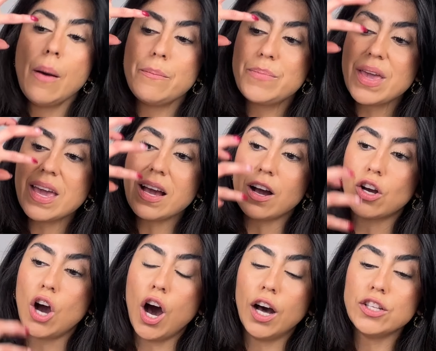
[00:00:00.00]
being a
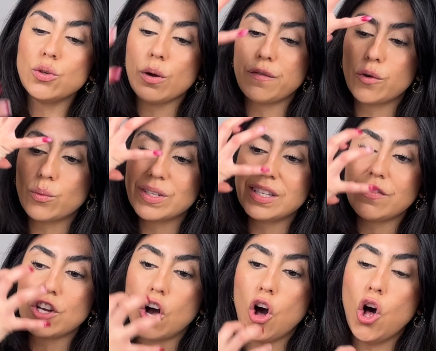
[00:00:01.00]
conduit for
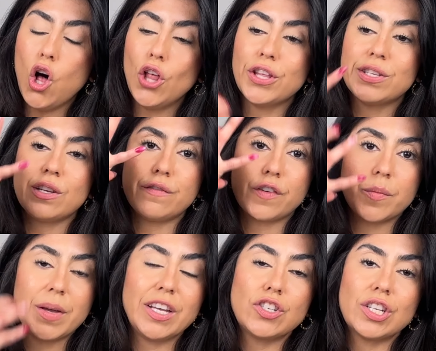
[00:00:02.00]
receiving all this
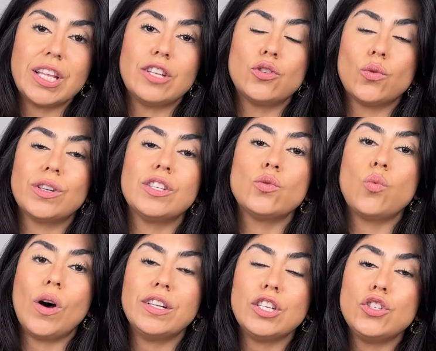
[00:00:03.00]
information that Source is
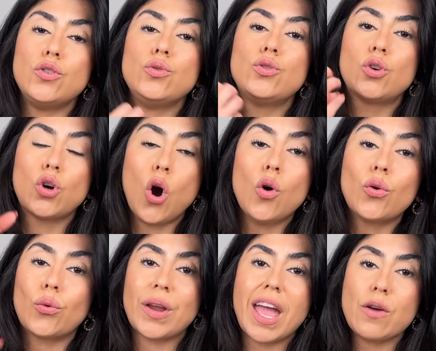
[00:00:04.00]
wanting you to
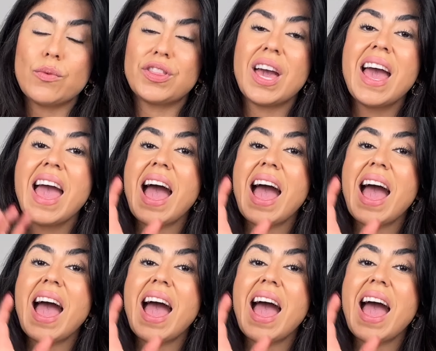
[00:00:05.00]
co-create with